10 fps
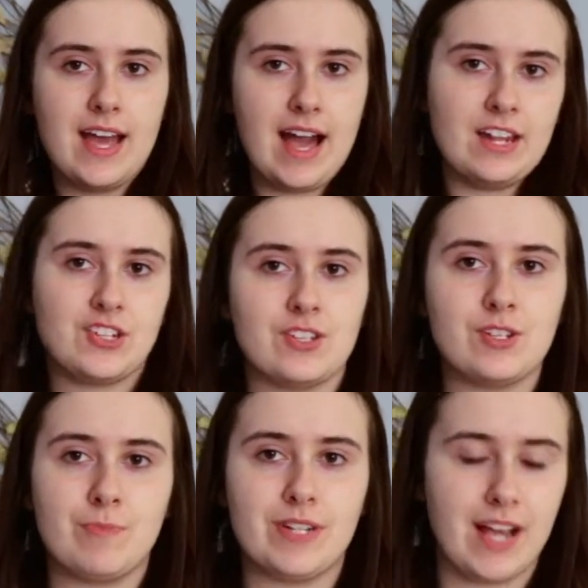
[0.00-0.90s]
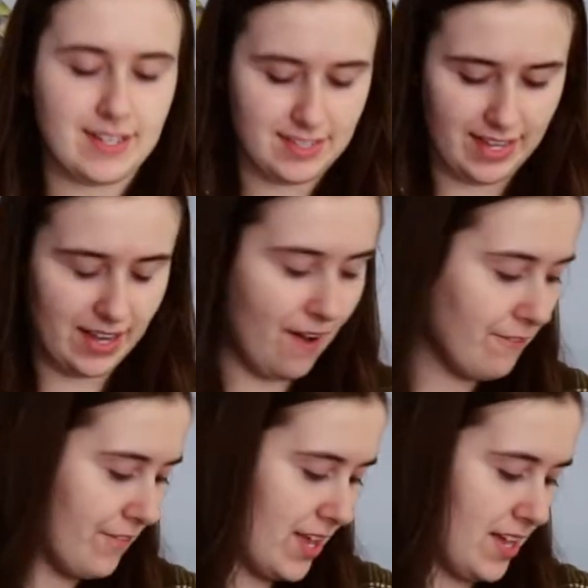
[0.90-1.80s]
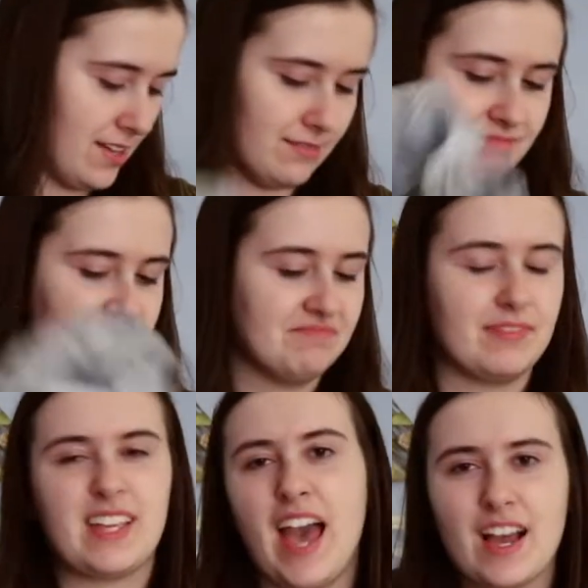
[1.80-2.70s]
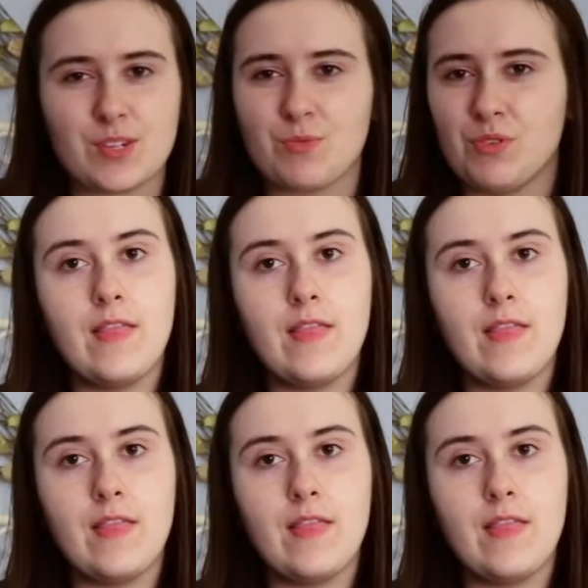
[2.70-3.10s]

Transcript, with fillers: And it's just super nice and like comfy and casual.